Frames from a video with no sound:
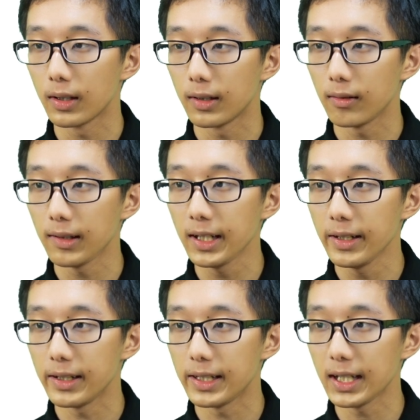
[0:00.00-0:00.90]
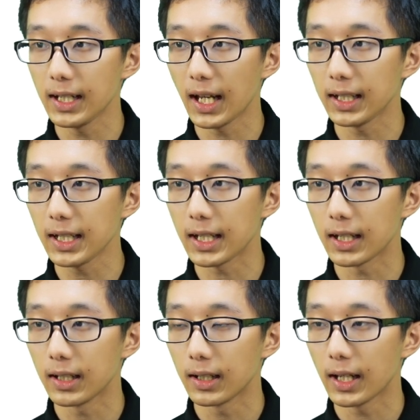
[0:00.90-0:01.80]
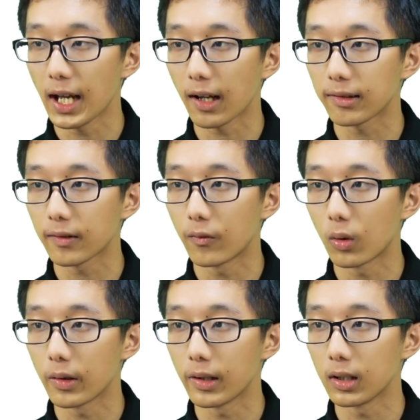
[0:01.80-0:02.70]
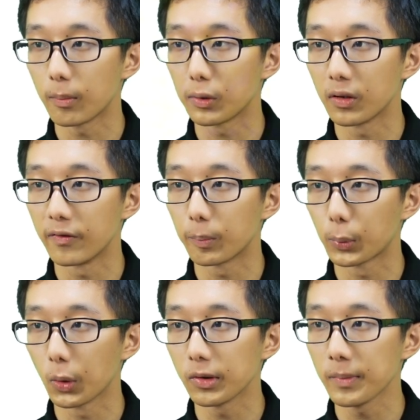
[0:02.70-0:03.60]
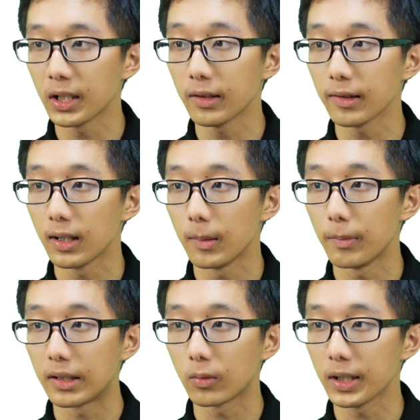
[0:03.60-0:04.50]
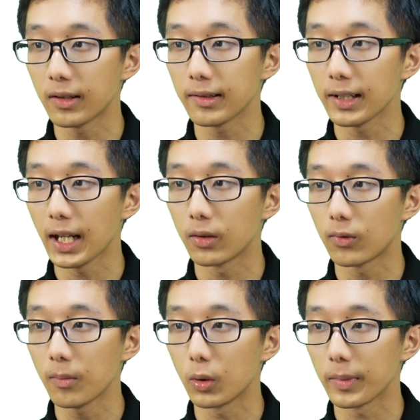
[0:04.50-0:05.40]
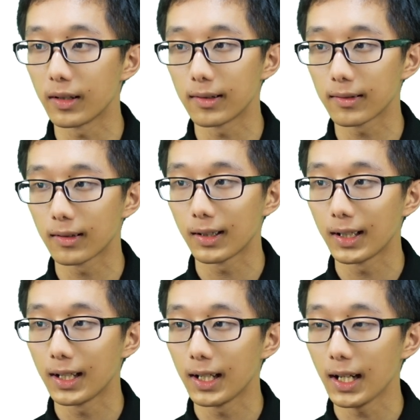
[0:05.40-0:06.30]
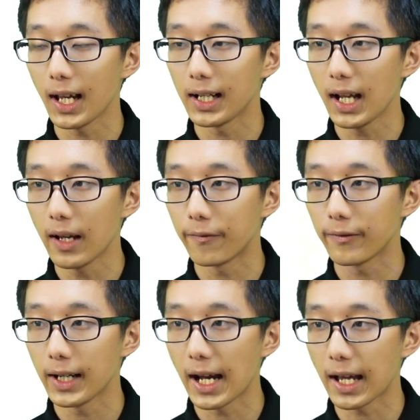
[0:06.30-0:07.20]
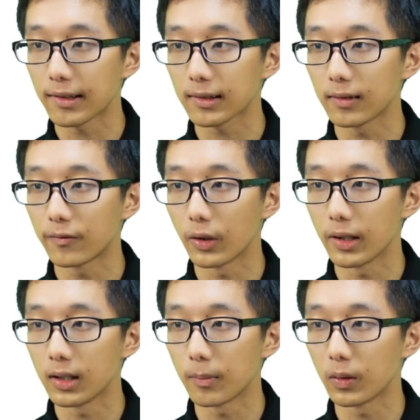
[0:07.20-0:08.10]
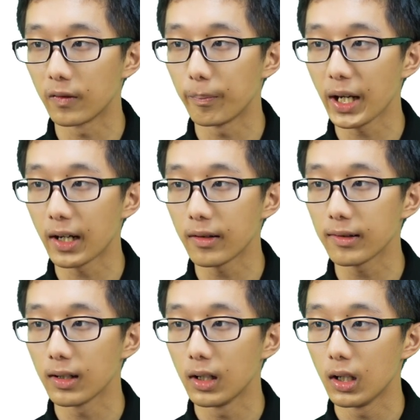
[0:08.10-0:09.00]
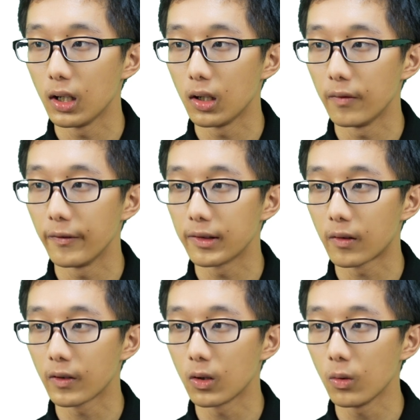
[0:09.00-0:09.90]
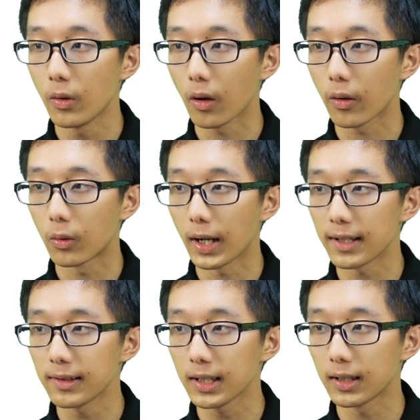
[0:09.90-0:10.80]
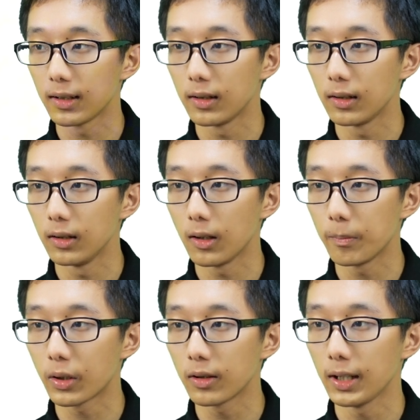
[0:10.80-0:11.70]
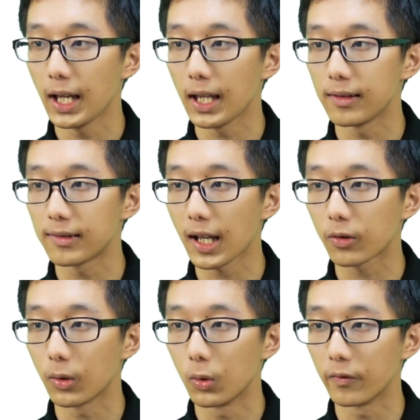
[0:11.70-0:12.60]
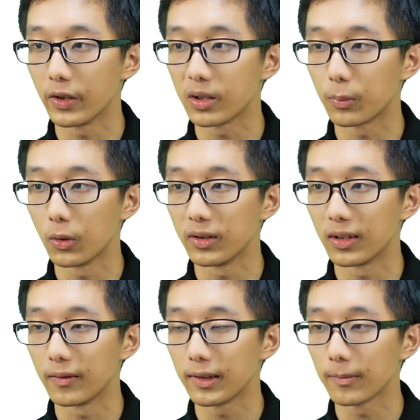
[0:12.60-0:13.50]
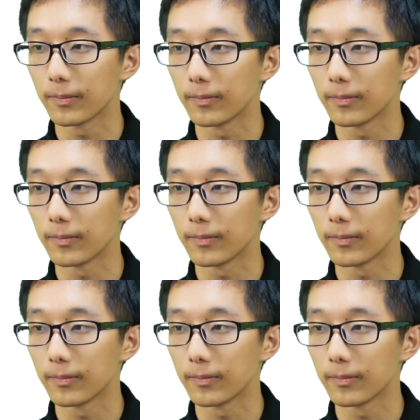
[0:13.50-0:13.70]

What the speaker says: C, D, and E ask for the number of prosomeres, mesomeres, and rhombomeres. And F asks for the number of pairs of cervical, thoracic, lumbar, and sacrovertebral nerves.